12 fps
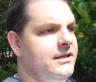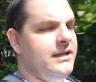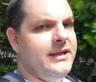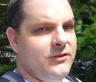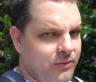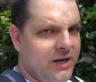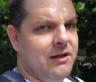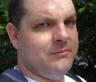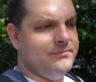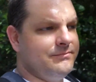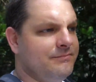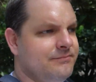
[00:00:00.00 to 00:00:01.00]
is when
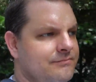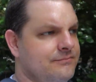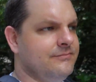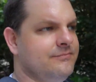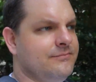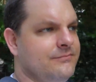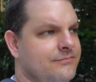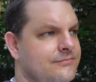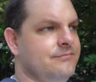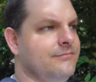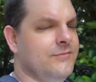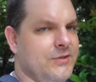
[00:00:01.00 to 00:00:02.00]
I'm
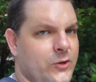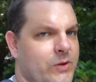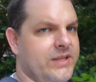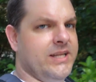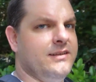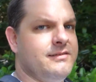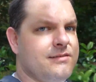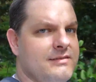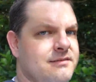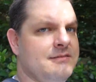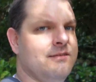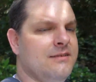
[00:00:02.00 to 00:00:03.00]
doing this.
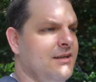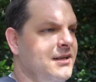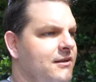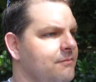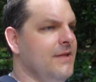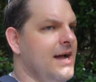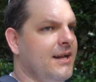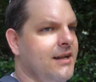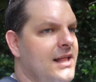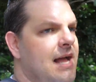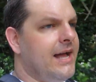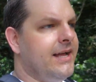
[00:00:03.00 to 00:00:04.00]
Not gonna
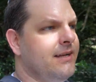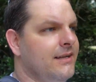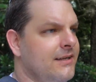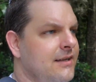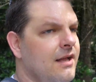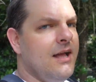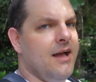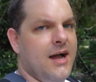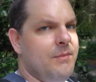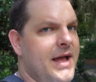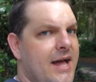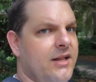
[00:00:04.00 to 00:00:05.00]
lie,
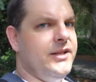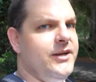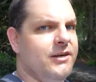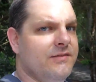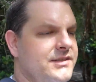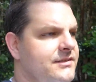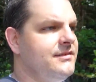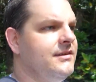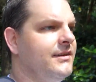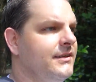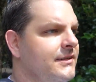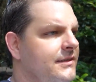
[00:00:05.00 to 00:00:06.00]
I'm hella nervous.
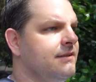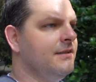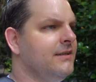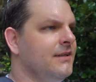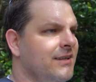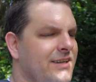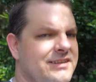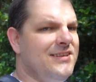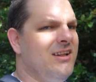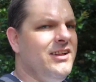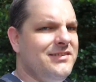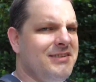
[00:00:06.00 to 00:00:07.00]
Is
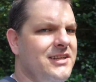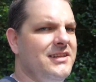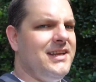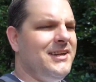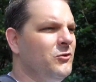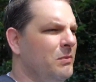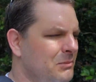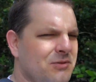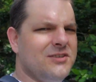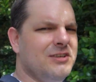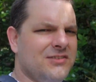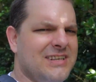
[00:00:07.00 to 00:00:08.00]
hella still a thing? Do people
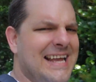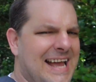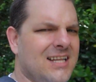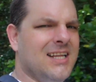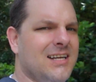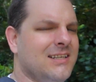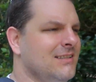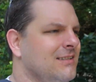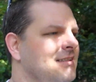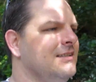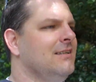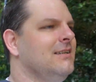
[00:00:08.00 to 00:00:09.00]
still say hella?
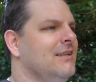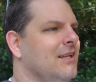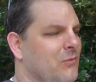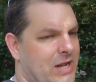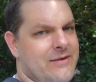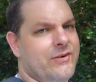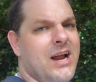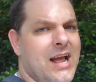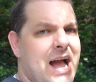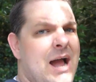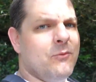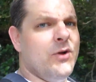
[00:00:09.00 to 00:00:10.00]
Whatever.
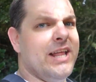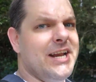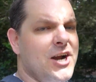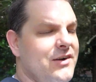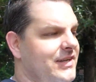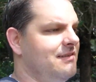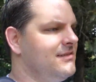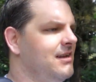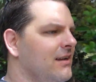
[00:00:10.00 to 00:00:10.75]
I'm really nervous